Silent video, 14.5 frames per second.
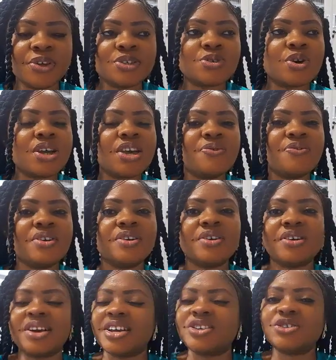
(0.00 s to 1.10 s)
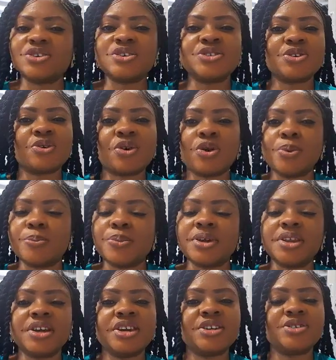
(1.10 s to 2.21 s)
So if he enjoys your
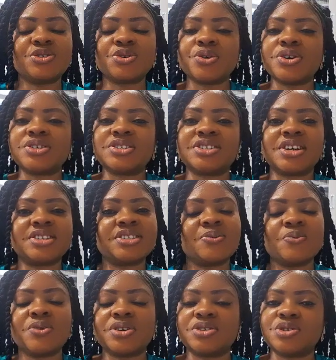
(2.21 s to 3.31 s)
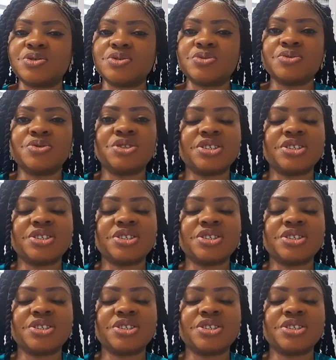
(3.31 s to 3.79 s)
company, enjoys chatting with you,